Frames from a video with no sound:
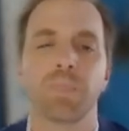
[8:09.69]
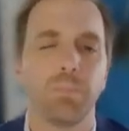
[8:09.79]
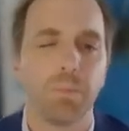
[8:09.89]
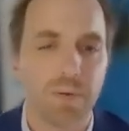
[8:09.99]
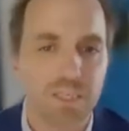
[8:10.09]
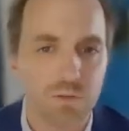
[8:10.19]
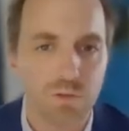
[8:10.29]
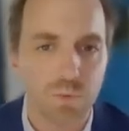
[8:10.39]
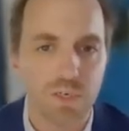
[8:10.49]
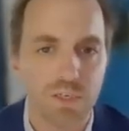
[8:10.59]
but based on the
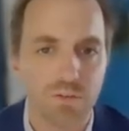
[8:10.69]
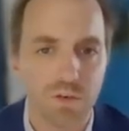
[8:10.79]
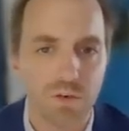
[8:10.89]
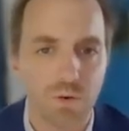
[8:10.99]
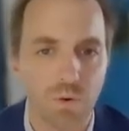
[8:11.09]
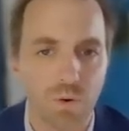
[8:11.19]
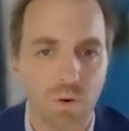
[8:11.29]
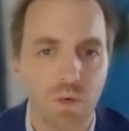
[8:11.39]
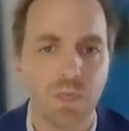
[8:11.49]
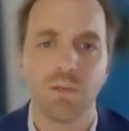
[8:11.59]
wording of the
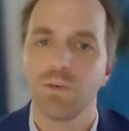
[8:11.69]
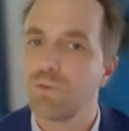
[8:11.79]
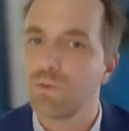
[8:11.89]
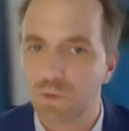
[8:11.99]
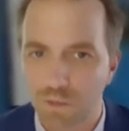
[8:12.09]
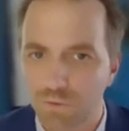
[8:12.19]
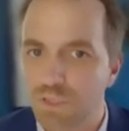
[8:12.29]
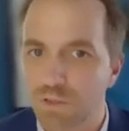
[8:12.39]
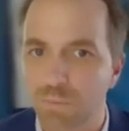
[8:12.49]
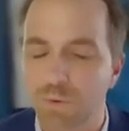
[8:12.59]
law, not
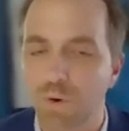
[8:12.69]
unreasonable.